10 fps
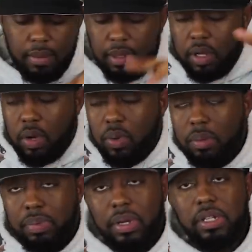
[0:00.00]
Him along
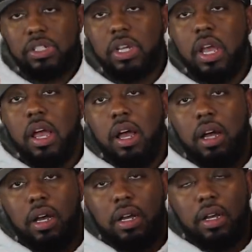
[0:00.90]
with Punch,
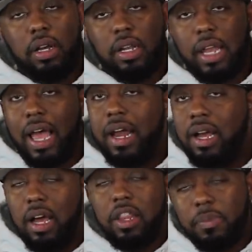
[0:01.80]
uh, a lot
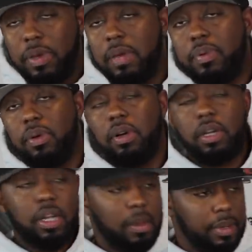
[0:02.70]
of other people are
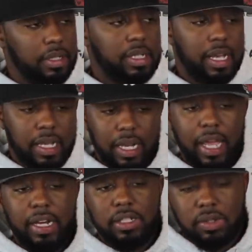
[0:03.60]
coming.
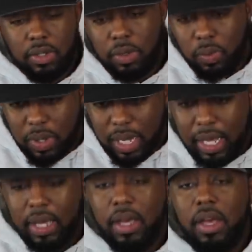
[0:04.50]
Daylyt is on the
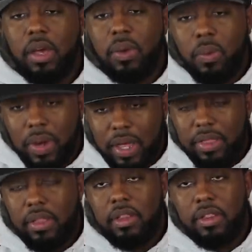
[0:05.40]
way
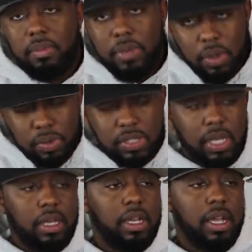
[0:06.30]
with the
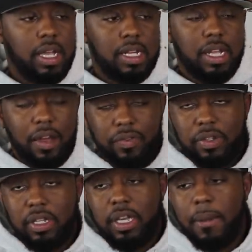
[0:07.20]
music. He
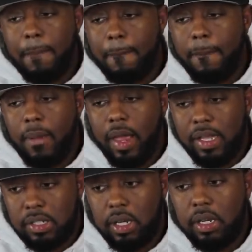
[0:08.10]
definitely
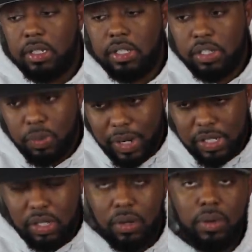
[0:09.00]
has a, a
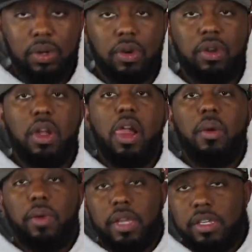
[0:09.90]
situation going on
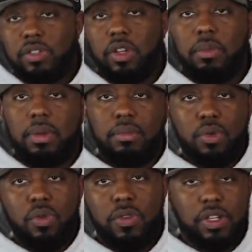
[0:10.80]
where he's going to be
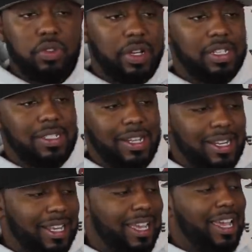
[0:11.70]
moving,
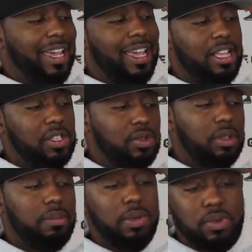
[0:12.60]
transcending into
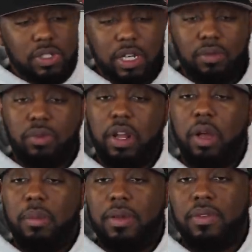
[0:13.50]
the music
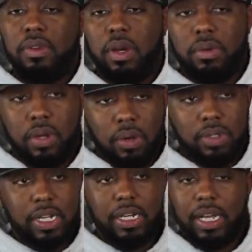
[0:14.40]
realm. If you don't know,
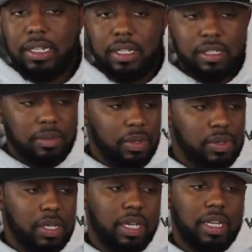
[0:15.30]
Daylyt does
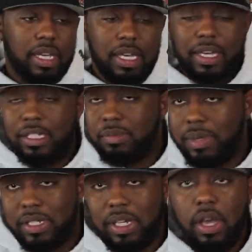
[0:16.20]
music and he gets
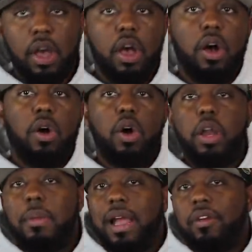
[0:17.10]
busy on
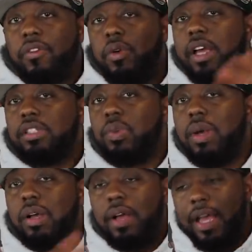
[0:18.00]
the microphone as
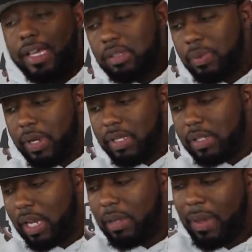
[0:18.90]
well as
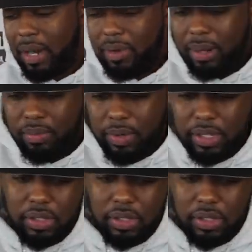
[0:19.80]
inside the battle rap ring.